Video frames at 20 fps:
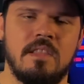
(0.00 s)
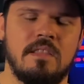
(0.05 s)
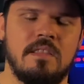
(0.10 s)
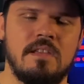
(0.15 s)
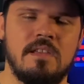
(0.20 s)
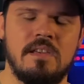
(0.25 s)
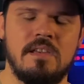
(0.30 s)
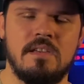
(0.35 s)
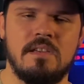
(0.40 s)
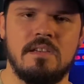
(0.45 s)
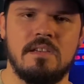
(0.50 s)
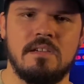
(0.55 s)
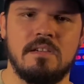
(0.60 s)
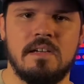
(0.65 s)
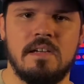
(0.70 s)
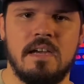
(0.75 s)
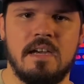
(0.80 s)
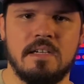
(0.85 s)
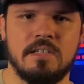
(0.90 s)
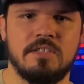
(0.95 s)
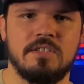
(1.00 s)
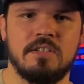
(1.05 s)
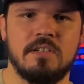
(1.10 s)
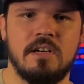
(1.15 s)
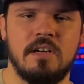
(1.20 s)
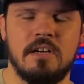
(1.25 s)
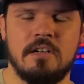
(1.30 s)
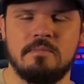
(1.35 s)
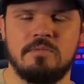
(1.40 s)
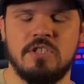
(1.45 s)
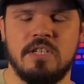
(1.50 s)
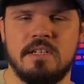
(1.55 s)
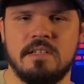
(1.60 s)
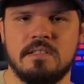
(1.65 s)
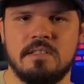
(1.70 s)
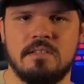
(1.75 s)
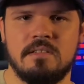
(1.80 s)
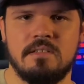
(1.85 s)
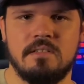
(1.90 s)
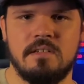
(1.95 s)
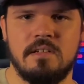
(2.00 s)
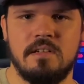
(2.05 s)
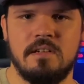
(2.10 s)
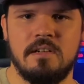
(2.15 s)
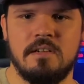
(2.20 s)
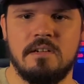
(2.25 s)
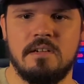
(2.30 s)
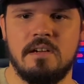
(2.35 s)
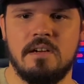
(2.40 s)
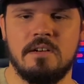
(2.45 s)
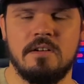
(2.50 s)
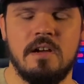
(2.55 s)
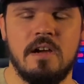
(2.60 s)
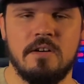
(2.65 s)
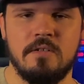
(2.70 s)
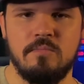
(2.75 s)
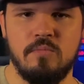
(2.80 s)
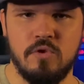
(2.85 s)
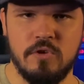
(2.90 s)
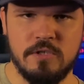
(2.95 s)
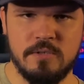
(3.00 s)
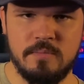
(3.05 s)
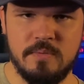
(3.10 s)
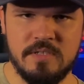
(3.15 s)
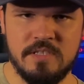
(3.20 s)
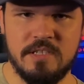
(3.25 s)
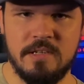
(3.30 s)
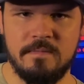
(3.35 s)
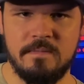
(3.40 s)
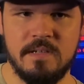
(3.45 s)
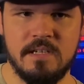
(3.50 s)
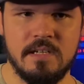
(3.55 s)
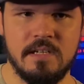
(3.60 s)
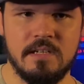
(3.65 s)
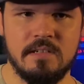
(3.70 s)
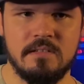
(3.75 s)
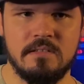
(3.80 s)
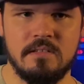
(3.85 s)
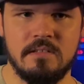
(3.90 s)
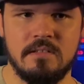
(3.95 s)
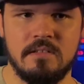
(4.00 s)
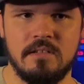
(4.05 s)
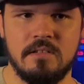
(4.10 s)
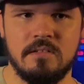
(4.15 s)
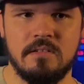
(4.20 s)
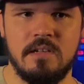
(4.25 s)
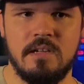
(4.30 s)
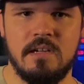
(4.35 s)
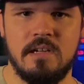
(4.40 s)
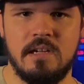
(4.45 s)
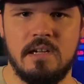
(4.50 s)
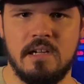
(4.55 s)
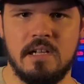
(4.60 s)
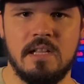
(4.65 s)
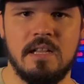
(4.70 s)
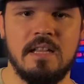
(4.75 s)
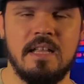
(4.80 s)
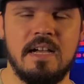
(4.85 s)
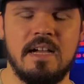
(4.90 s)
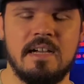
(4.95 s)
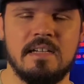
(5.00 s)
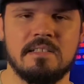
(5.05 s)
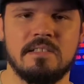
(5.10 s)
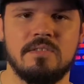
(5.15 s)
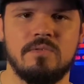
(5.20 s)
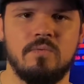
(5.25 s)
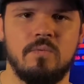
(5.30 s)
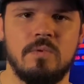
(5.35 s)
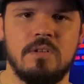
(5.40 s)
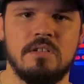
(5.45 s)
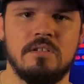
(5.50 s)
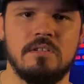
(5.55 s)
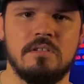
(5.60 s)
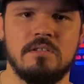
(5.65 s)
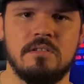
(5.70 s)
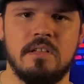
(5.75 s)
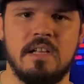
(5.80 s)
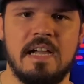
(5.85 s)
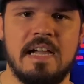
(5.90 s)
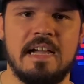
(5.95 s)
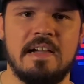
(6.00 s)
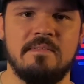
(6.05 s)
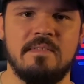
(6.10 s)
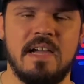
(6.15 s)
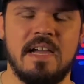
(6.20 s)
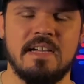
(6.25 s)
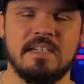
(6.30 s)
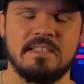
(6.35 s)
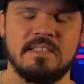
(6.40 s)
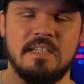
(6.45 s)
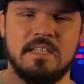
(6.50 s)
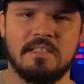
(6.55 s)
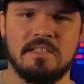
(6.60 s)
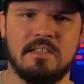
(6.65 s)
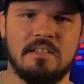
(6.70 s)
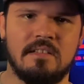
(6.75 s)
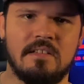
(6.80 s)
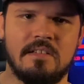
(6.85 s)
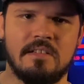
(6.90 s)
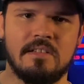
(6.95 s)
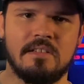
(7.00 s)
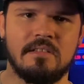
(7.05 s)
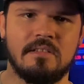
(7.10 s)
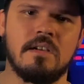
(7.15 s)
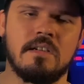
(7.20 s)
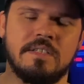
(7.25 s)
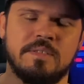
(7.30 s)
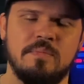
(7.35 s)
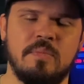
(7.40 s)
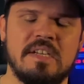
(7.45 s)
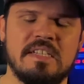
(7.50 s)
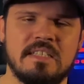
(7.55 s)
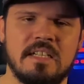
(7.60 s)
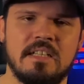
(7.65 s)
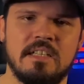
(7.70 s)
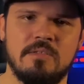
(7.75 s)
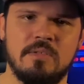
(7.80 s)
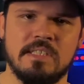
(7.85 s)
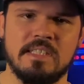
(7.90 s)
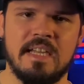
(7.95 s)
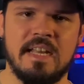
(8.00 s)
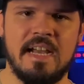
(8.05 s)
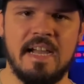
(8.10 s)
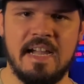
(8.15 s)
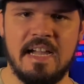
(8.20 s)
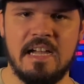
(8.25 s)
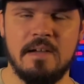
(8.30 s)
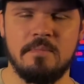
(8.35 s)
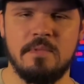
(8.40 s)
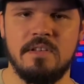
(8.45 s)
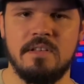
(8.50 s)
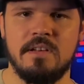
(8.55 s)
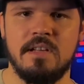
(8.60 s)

The Acura object, our more specific class, will have access to this, because basically what's going to happen